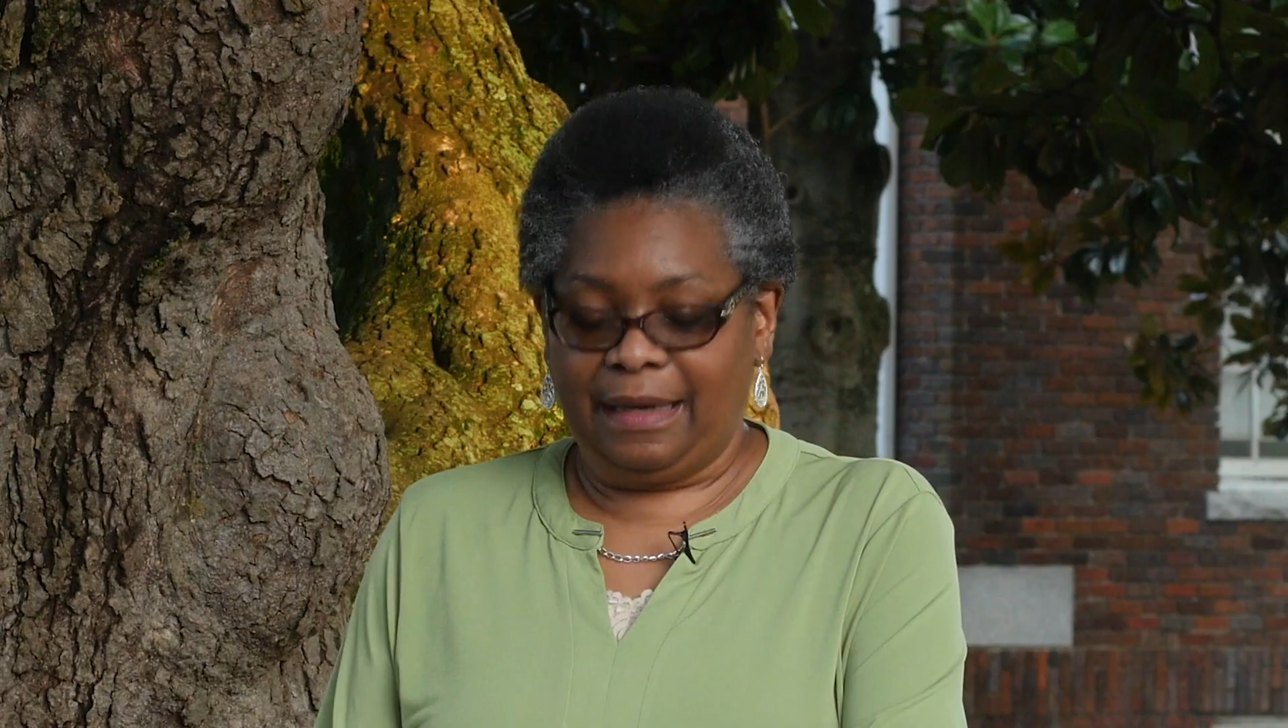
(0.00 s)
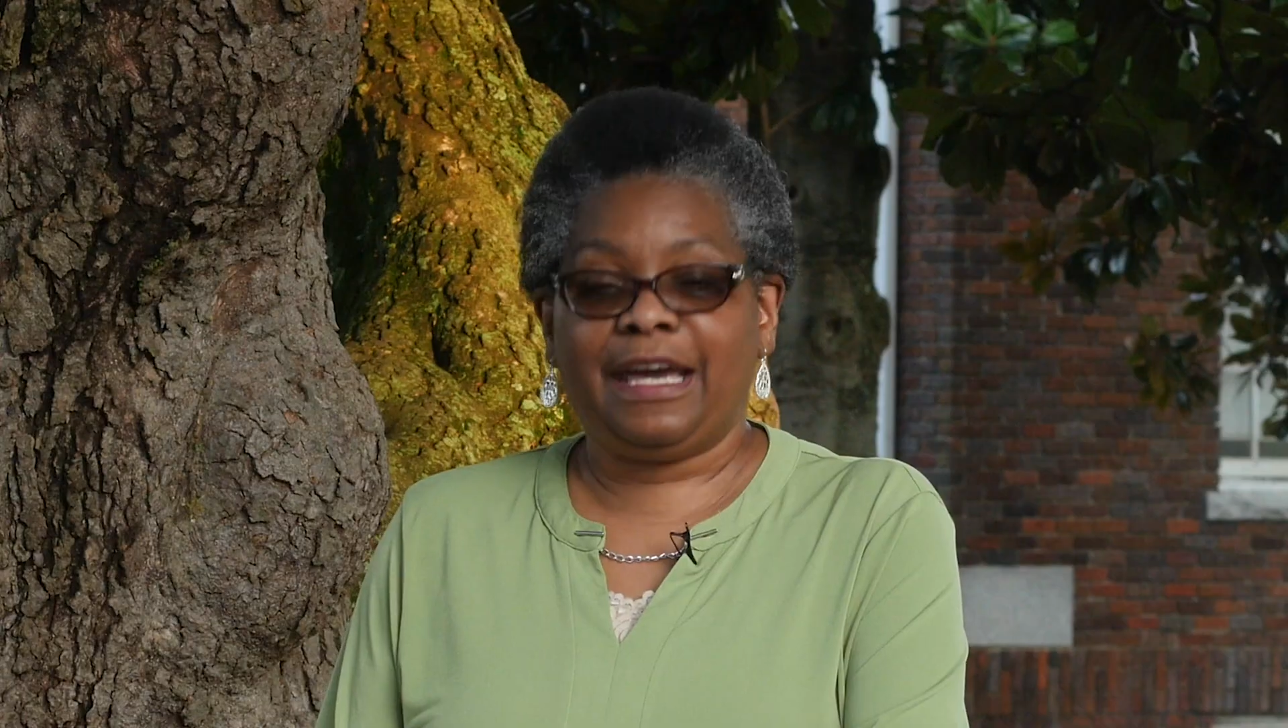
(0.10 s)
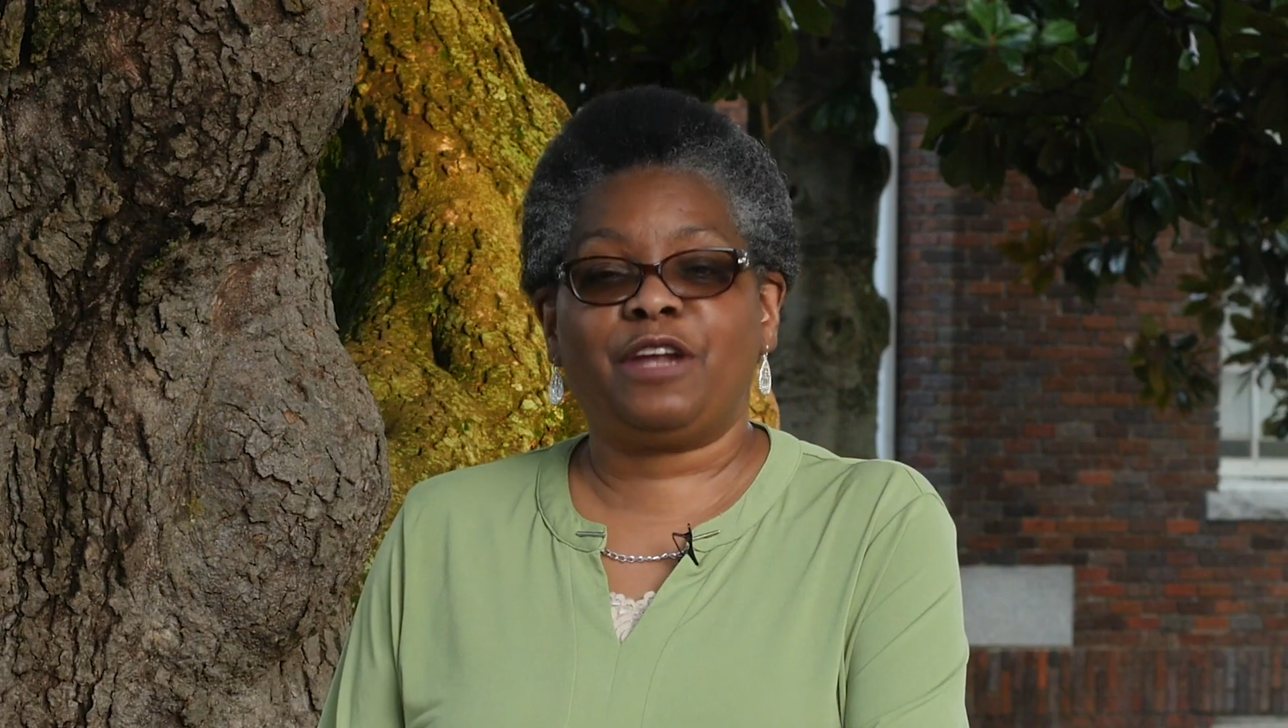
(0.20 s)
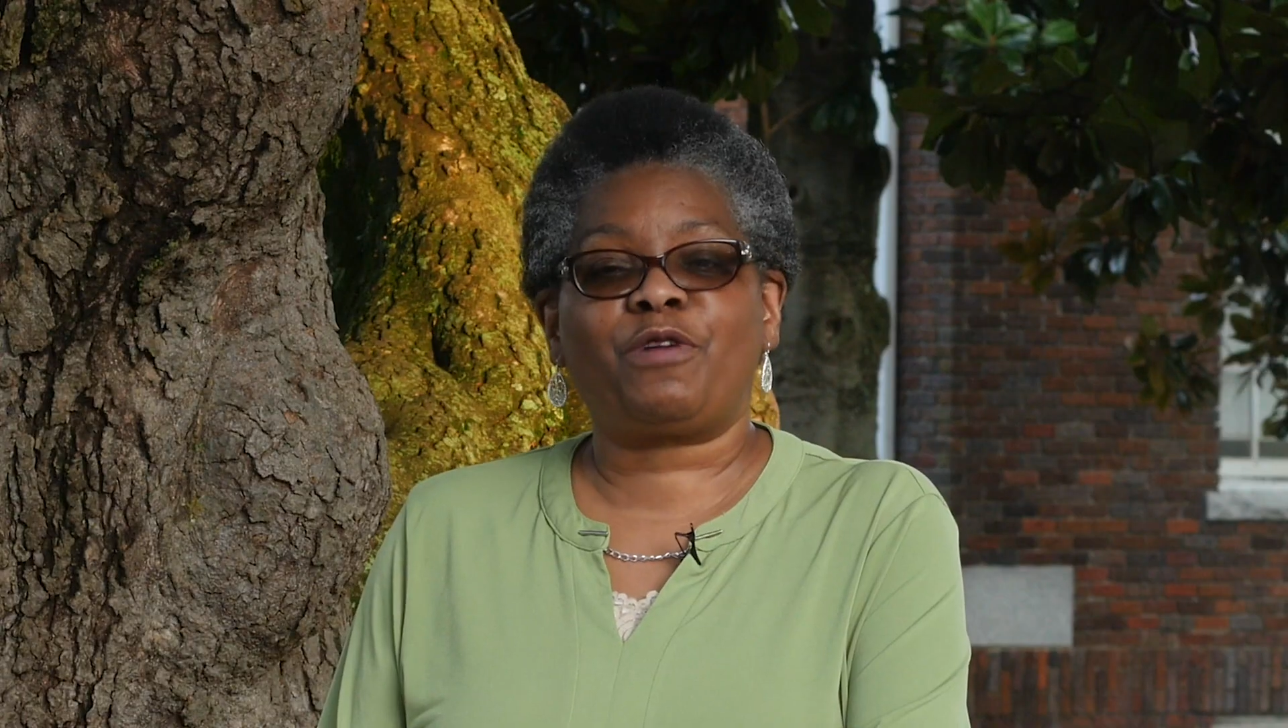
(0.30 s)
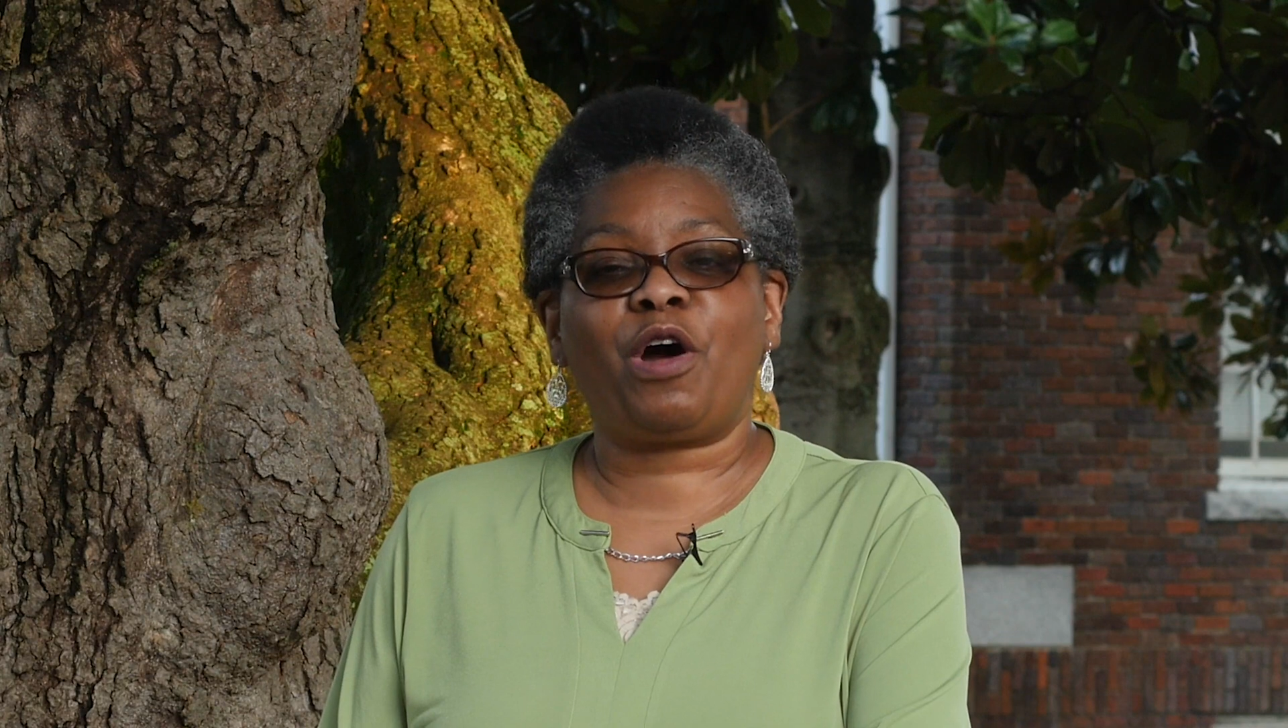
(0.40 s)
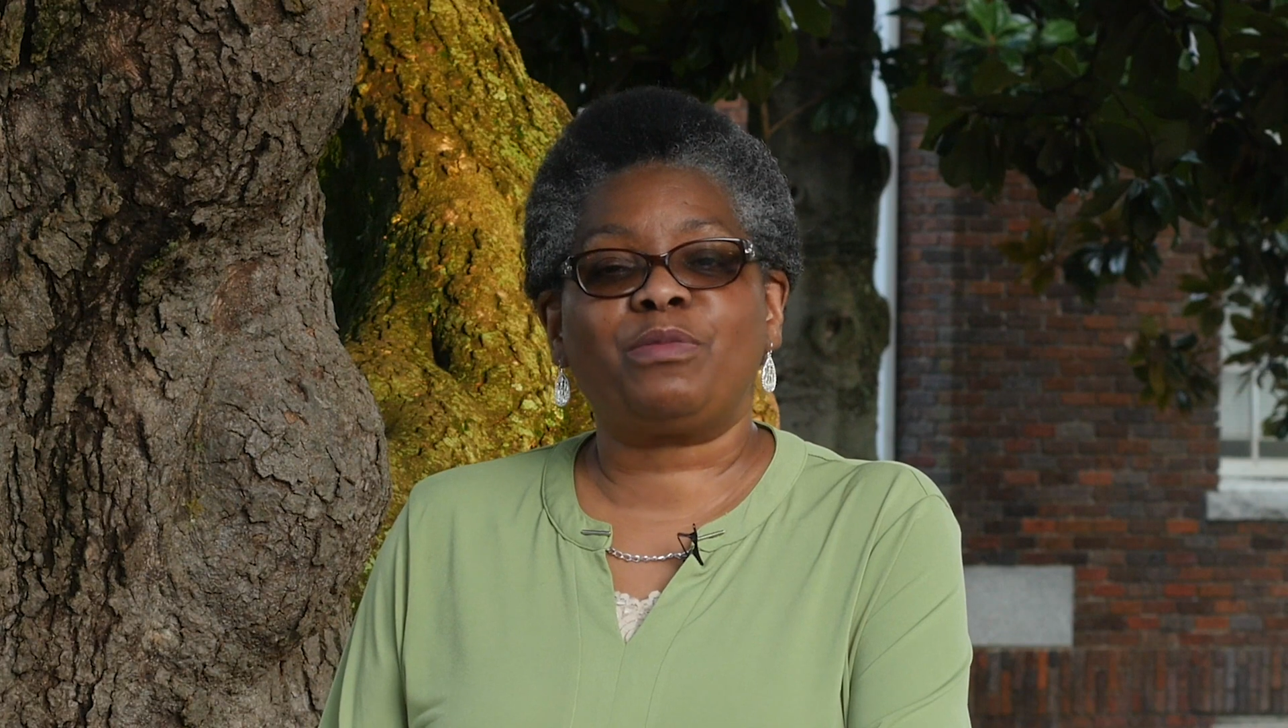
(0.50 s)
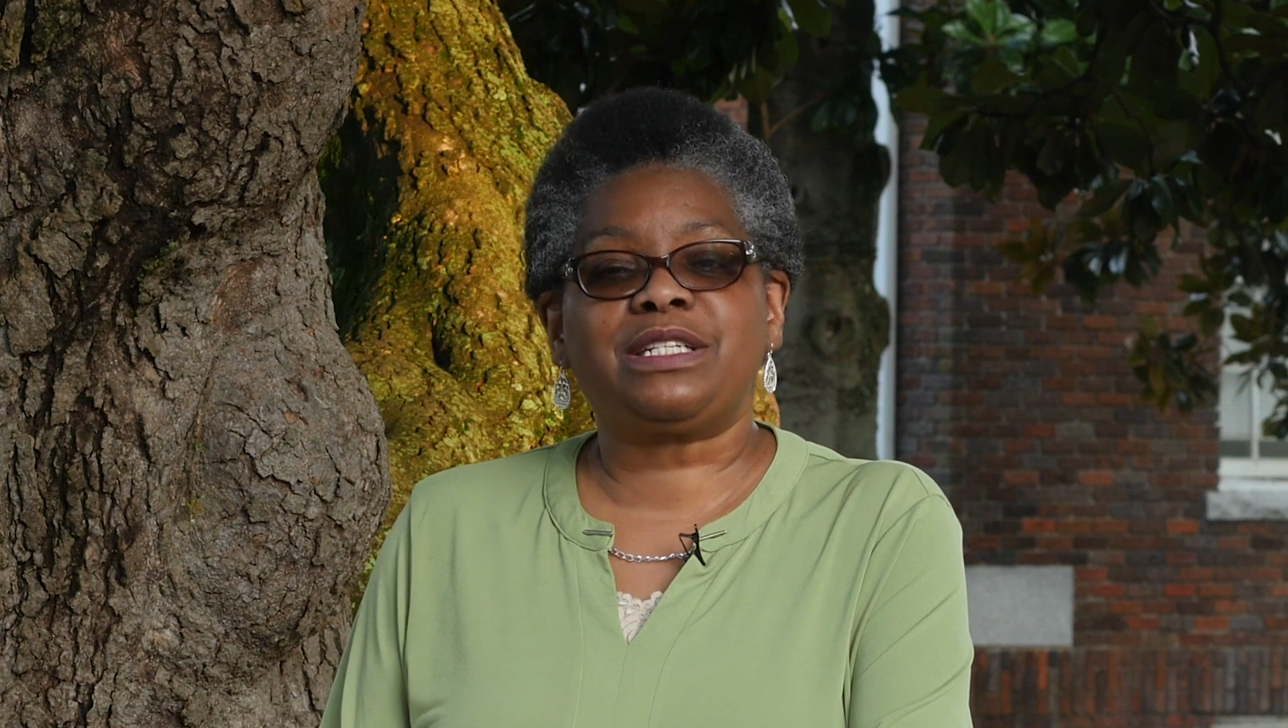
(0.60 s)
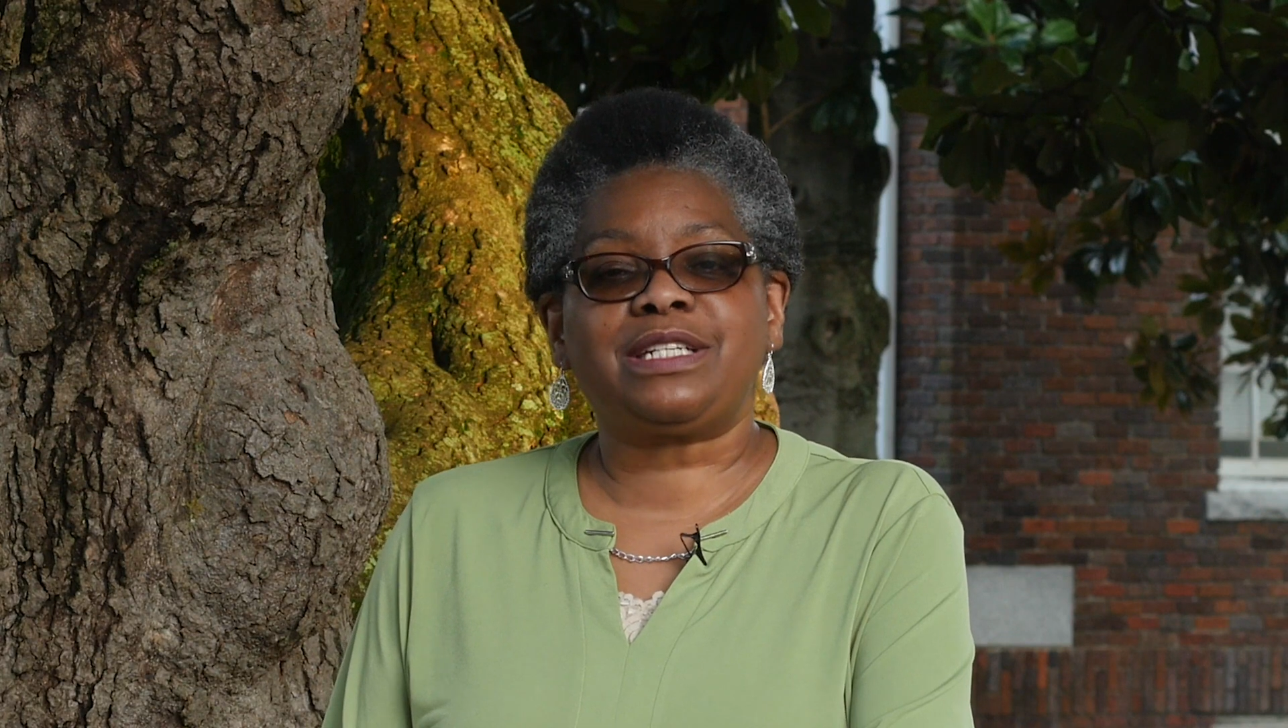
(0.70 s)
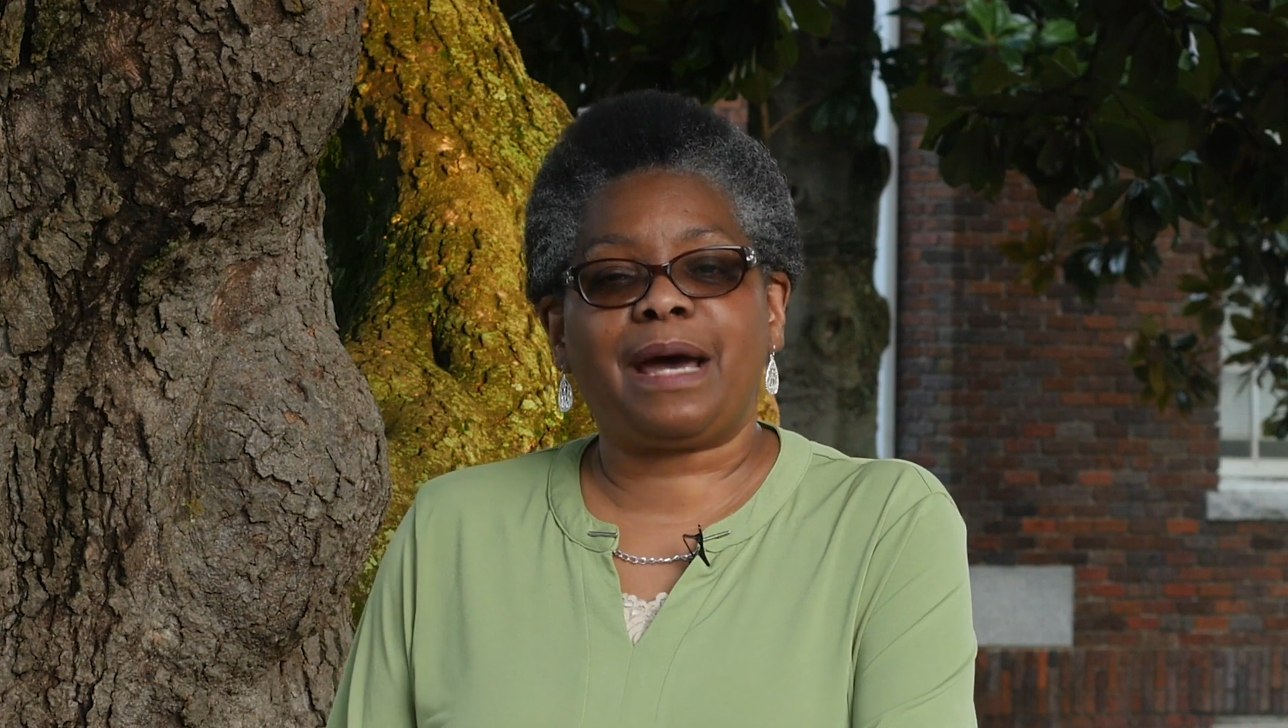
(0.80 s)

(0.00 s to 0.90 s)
In Romans